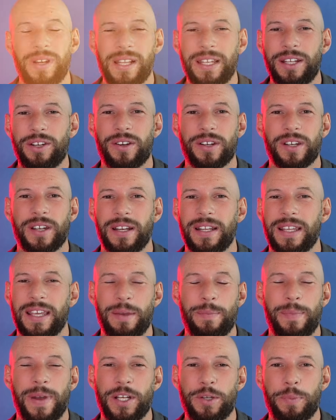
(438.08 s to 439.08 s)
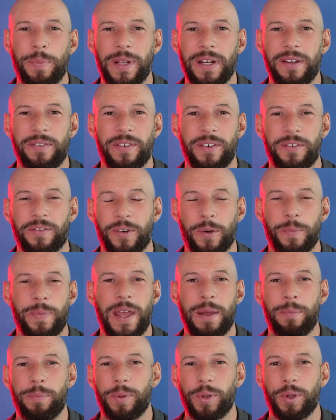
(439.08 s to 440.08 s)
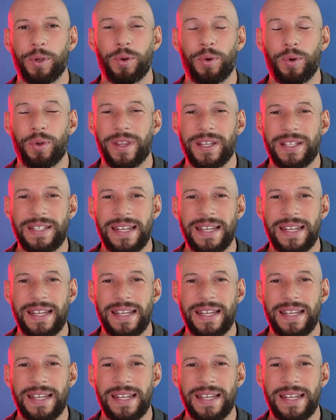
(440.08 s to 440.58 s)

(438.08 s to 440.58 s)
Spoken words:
really not going to get much benefit from that blue or the